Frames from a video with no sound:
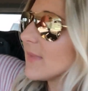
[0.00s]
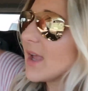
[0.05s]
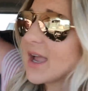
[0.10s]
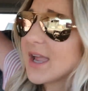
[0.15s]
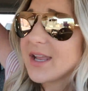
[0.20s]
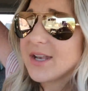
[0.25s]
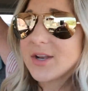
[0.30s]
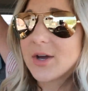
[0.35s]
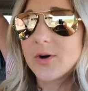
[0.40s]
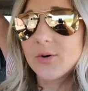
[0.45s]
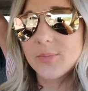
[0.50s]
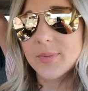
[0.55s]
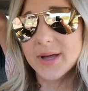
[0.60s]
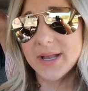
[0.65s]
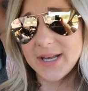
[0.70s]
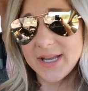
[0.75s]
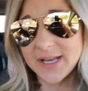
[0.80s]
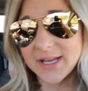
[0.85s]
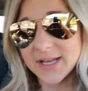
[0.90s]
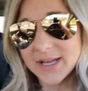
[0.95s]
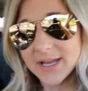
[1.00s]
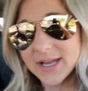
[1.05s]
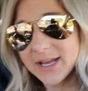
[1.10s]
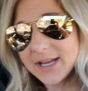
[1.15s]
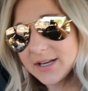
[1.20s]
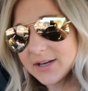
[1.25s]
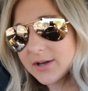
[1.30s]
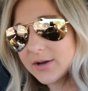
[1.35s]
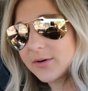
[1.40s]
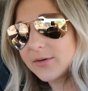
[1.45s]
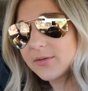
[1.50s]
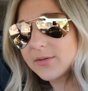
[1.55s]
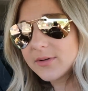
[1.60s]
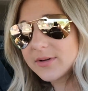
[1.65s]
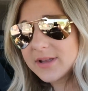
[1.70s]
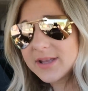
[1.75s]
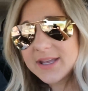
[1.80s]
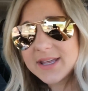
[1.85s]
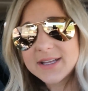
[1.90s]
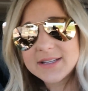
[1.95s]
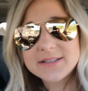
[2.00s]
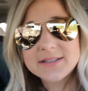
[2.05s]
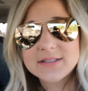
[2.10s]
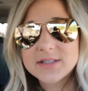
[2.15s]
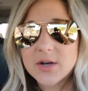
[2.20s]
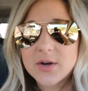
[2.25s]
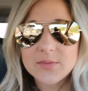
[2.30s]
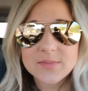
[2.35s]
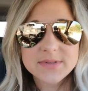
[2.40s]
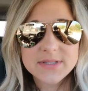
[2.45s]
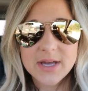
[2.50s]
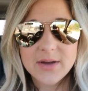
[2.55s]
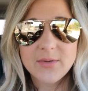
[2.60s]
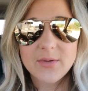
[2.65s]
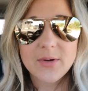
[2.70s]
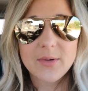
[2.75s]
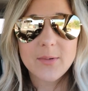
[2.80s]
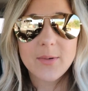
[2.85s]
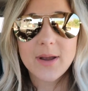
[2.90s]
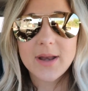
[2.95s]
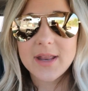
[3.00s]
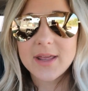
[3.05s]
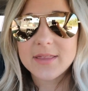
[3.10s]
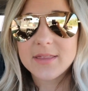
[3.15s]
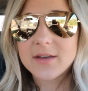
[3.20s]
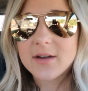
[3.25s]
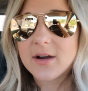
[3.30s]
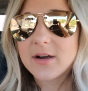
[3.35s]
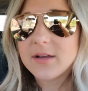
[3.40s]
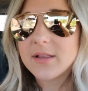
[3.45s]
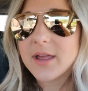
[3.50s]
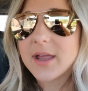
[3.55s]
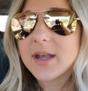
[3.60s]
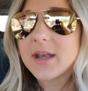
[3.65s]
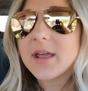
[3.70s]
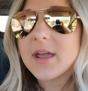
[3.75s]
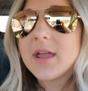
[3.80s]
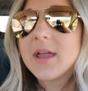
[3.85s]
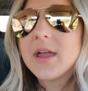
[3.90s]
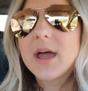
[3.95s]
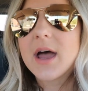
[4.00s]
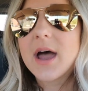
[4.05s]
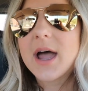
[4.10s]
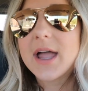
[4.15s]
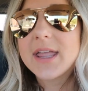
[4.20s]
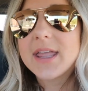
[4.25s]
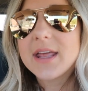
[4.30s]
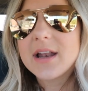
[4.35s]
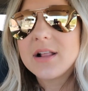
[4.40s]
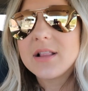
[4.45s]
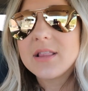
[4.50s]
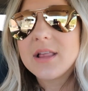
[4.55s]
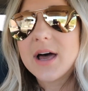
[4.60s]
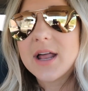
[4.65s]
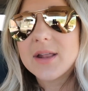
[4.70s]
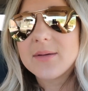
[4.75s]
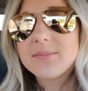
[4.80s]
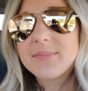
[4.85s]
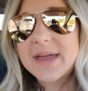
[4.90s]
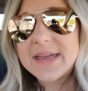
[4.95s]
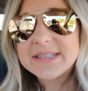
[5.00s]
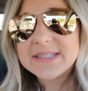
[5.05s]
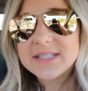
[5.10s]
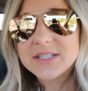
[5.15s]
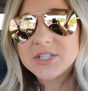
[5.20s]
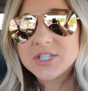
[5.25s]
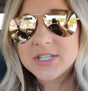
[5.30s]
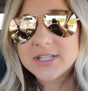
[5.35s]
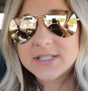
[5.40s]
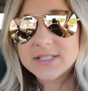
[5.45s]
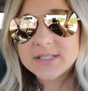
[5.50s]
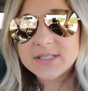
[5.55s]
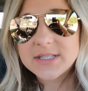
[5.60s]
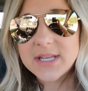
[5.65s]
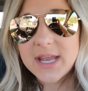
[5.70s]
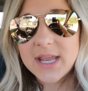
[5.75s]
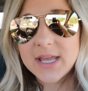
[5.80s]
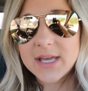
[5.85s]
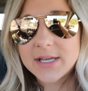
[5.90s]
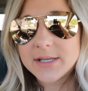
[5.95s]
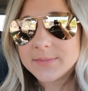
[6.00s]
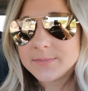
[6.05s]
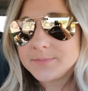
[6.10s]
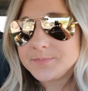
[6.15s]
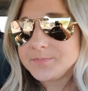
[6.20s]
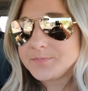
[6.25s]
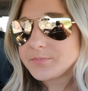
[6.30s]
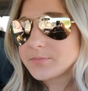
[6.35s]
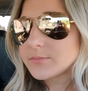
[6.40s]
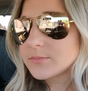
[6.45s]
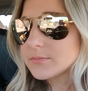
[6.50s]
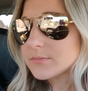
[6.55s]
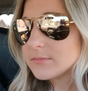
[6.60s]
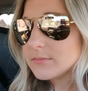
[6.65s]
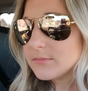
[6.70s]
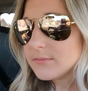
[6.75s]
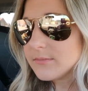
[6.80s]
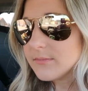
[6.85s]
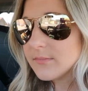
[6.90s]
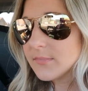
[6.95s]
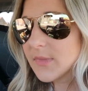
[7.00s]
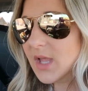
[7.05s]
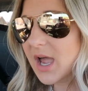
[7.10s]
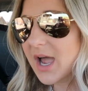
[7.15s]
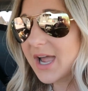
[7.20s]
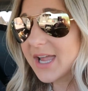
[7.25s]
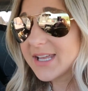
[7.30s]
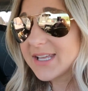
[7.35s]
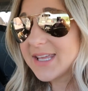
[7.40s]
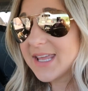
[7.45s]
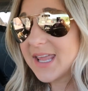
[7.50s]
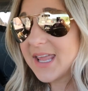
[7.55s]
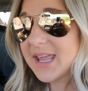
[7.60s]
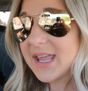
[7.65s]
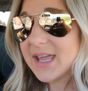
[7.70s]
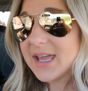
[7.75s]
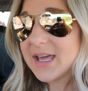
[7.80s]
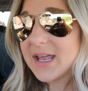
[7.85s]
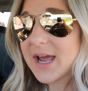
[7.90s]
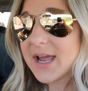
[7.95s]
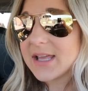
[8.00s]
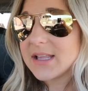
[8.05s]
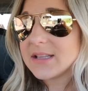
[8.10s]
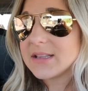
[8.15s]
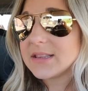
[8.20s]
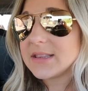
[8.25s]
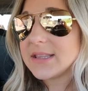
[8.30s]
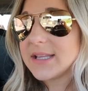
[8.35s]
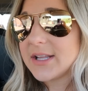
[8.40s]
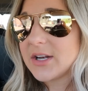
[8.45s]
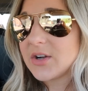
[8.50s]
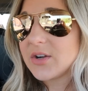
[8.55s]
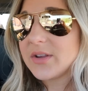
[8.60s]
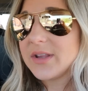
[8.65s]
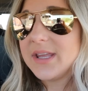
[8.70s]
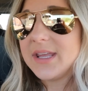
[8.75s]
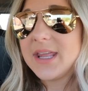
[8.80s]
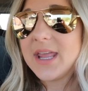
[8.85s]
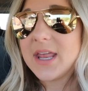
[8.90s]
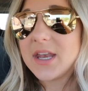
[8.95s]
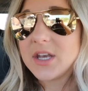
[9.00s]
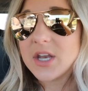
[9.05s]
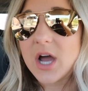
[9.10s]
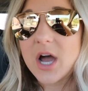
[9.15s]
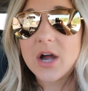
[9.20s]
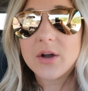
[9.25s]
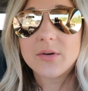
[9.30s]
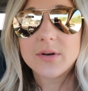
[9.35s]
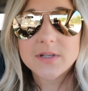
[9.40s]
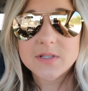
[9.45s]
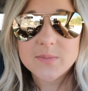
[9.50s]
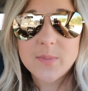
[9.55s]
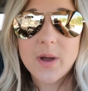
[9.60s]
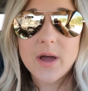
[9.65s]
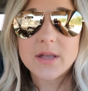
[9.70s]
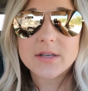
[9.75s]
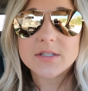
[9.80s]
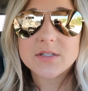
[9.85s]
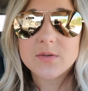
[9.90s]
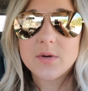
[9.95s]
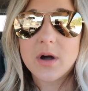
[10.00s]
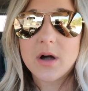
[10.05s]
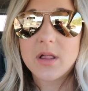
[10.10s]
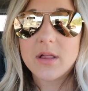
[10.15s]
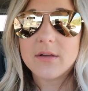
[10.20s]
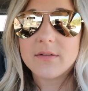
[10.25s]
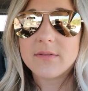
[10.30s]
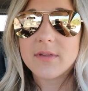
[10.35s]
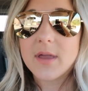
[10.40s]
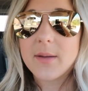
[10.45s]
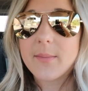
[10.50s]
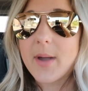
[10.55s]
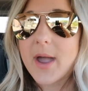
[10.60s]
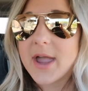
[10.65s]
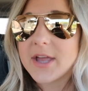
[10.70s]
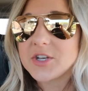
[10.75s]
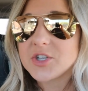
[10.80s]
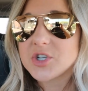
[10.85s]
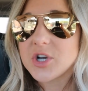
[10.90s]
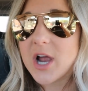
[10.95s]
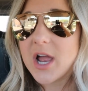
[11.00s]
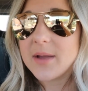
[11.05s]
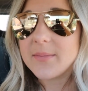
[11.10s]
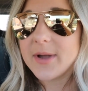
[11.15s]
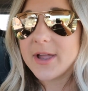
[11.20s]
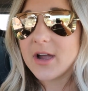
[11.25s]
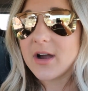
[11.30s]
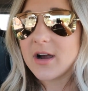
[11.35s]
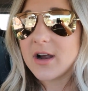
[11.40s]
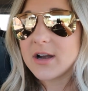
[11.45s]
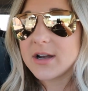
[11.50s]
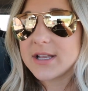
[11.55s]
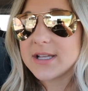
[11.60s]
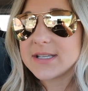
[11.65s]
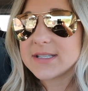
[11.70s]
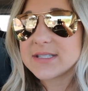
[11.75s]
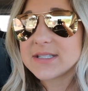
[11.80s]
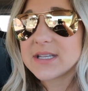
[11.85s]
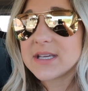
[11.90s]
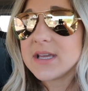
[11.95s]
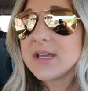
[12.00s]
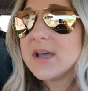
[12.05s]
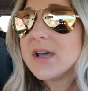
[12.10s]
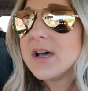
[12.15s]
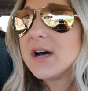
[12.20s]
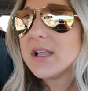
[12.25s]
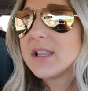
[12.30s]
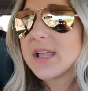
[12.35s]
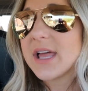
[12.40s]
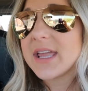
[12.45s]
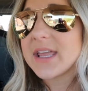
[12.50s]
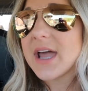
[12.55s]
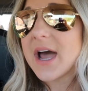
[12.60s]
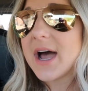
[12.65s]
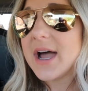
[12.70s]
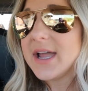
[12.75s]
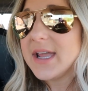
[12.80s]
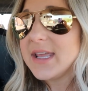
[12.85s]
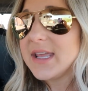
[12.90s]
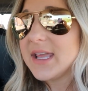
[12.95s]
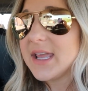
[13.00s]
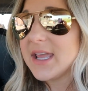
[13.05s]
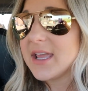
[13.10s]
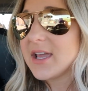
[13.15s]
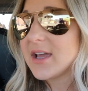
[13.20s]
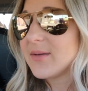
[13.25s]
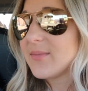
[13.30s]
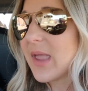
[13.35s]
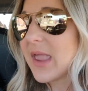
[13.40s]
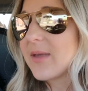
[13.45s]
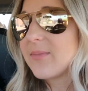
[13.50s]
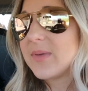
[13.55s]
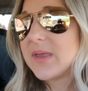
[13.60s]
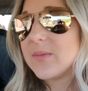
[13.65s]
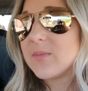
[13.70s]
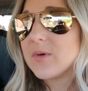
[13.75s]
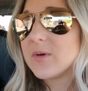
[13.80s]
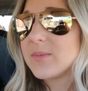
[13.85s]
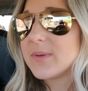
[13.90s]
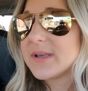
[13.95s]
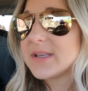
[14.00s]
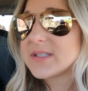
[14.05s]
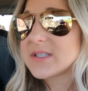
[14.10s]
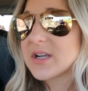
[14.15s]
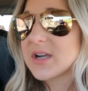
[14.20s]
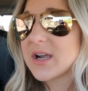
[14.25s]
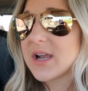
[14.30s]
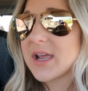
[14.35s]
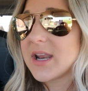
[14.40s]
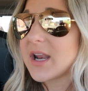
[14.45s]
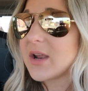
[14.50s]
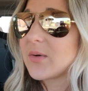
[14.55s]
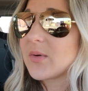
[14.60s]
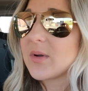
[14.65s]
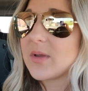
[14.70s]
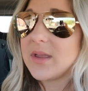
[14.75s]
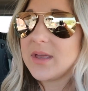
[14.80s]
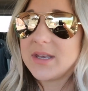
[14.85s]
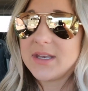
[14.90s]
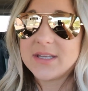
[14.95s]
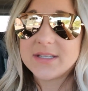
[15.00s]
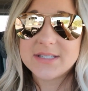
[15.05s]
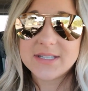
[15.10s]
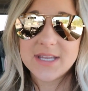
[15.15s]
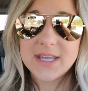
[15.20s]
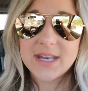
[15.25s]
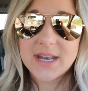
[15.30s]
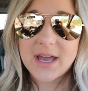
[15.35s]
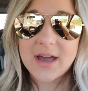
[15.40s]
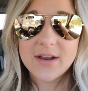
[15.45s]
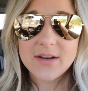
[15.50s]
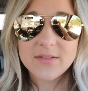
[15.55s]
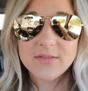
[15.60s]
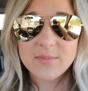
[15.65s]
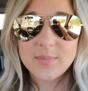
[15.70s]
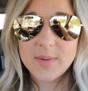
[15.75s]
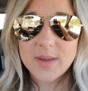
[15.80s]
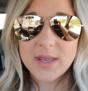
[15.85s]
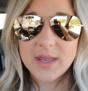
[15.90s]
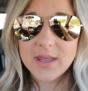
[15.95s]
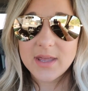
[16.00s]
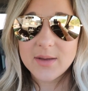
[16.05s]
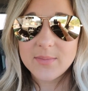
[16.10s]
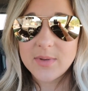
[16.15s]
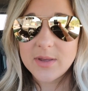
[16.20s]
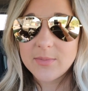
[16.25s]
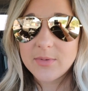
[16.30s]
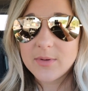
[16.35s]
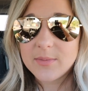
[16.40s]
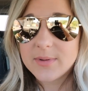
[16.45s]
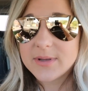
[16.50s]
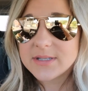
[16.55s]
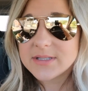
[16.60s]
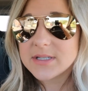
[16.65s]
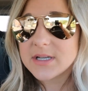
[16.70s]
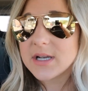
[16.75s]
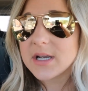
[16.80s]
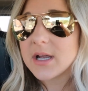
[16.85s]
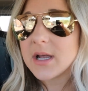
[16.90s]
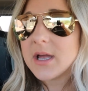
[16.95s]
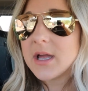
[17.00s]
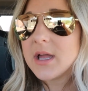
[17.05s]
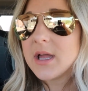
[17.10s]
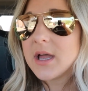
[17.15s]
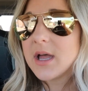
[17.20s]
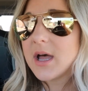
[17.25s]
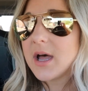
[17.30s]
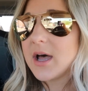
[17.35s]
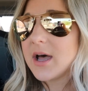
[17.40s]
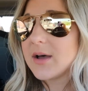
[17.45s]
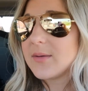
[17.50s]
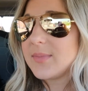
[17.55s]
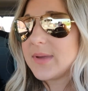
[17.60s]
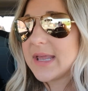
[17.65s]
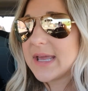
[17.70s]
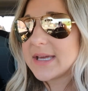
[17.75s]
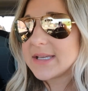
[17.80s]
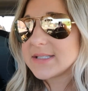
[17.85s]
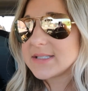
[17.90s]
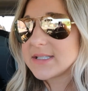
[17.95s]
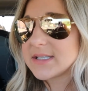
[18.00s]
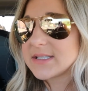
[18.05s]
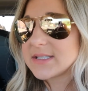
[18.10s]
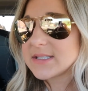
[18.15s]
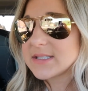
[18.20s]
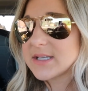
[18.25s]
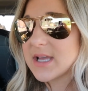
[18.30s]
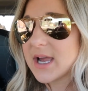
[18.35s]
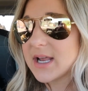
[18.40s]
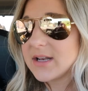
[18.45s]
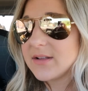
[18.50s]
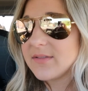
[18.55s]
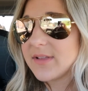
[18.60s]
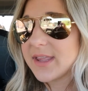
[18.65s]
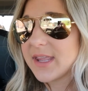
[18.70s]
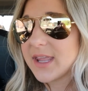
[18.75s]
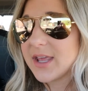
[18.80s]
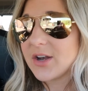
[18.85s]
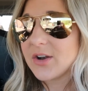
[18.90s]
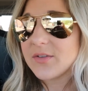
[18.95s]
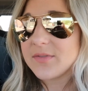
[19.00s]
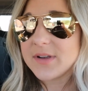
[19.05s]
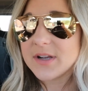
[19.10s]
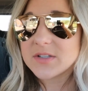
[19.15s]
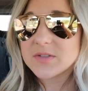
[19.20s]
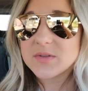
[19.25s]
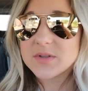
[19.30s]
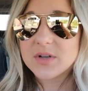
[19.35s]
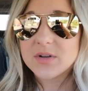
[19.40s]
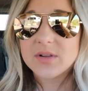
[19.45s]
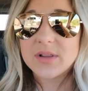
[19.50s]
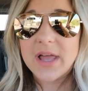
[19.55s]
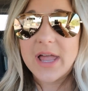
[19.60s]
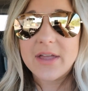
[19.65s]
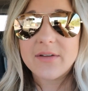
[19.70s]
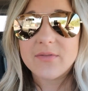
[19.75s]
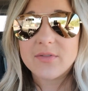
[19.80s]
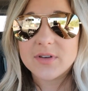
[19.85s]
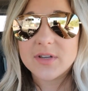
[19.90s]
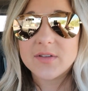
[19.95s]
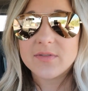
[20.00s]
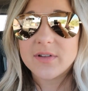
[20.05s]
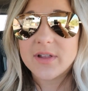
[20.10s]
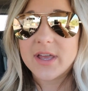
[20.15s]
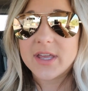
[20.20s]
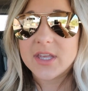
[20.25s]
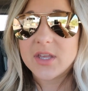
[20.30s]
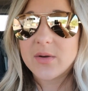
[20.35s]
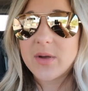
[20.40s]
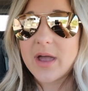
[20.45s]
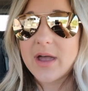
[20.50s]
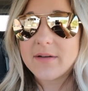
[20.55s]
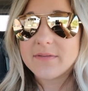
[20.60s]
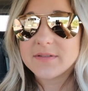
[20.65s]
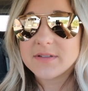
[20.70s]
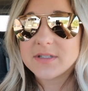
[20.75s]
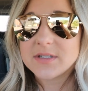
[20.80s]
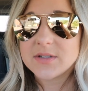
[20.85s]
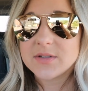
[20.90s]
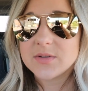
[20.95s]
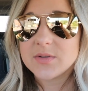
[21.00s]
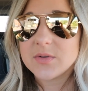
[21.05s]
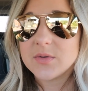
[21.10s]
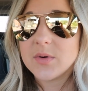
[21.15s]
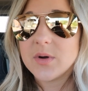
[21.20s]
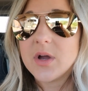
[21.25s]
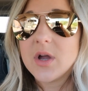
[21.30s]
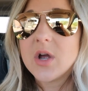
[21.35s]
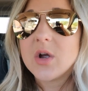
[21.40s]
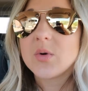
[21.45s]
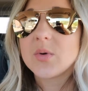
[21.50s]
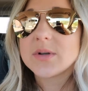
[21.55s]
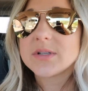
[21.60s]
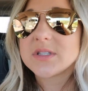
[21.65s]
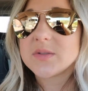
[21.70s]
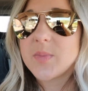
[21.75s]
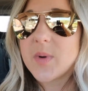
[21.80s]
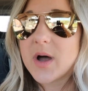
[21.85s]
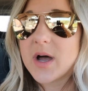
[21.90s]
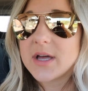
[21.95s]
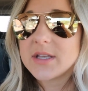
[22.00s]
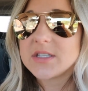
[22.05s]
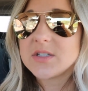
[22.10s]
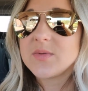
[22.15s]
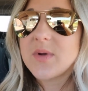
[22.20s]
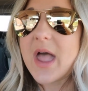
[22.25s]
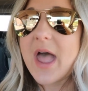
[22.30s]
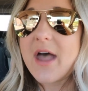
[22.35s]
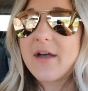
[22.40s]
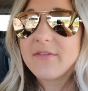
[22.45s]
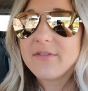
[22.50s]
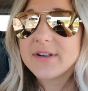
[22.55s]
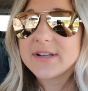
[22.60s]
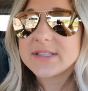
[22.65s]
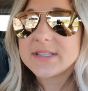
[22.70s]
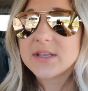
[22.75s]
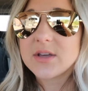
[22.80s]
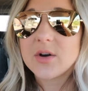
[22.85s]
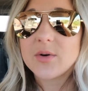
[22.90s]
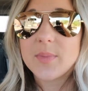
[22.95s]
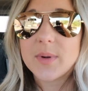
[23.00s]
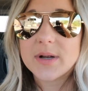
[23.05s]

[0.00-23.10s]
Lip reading: I know, buddy, I know. I get so upset when we're waiting in the car line. I get a lot of messages, and I literally cannot respond to all of them. I try my hardest. Like, I am a people pleaser, and I really need to get out of being a people pleaser because it's kind of like interferes with your life when you feel like you have to respond to every single